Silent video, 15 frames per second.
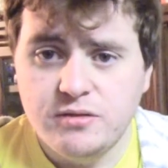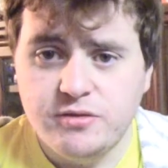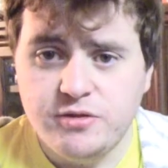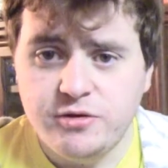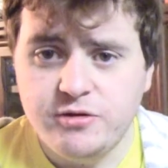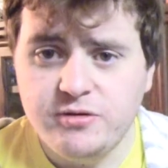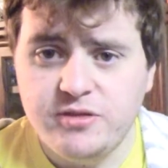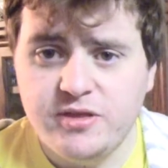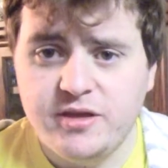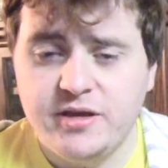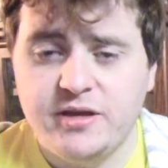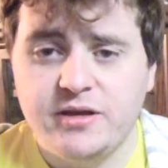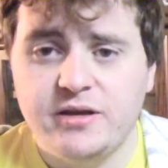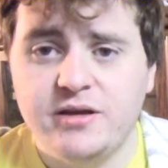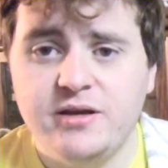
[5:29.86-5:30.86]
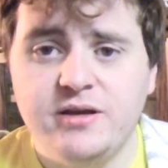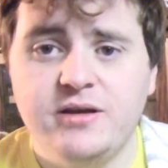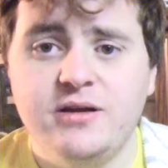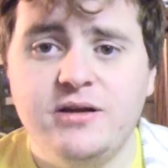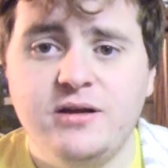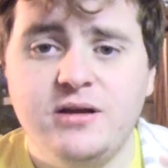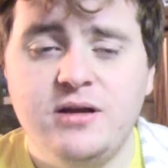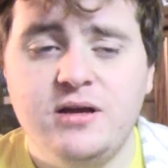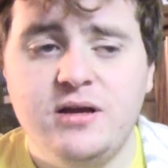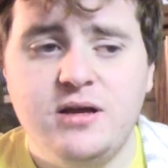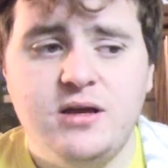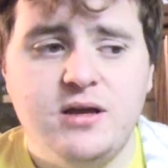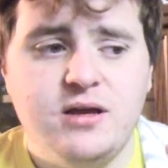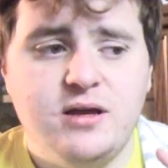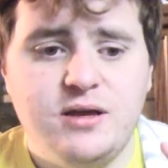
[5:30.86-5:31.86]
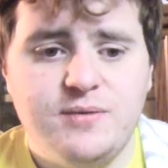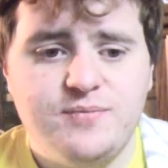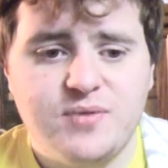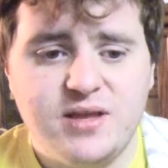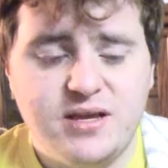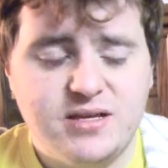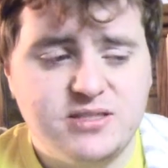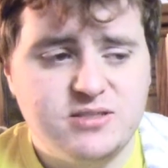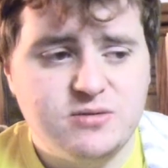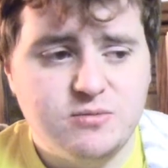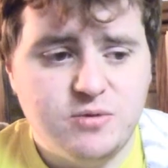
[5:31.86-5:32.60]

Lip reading: Third thing is